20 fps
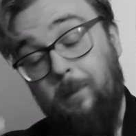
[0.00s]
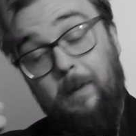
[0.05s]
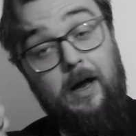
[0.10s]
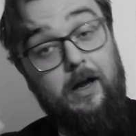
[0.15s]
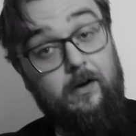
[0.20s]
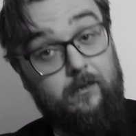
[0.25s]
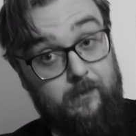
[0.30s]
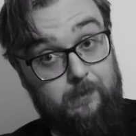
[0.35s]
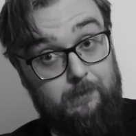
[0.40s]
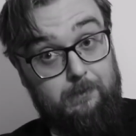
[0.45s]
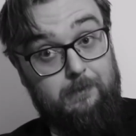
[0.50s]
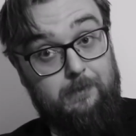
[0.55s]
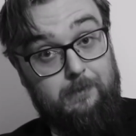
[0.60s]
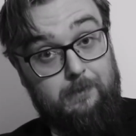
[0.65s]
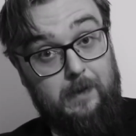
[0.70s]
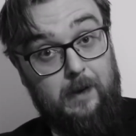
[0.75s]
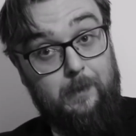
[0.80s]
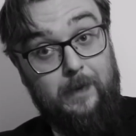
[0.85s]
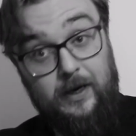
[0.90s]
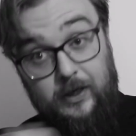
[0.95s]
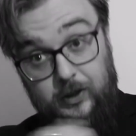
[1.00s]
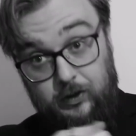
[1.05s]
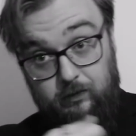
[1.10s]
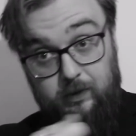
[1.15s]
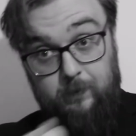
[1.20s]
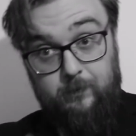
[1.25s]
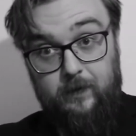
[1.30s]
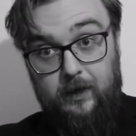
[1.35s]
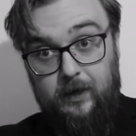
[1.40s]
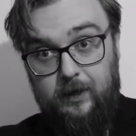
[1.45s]
part of my
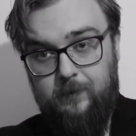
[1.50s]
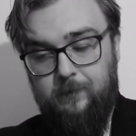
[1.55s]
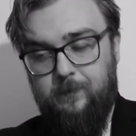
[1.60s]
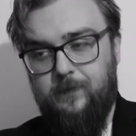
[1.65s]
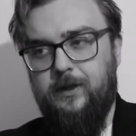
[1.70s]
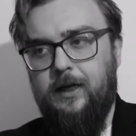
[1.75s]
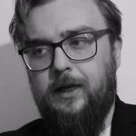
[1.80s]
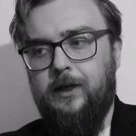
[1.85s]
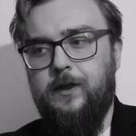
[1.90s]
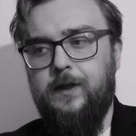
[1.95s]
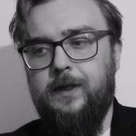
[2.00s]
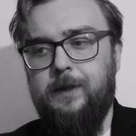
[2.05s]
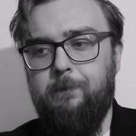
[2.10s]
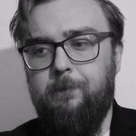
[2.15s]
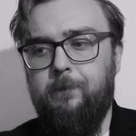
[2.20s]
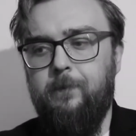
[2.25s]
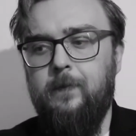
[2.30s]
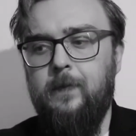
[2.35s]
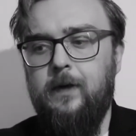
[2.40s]
manuscript that I sent to him.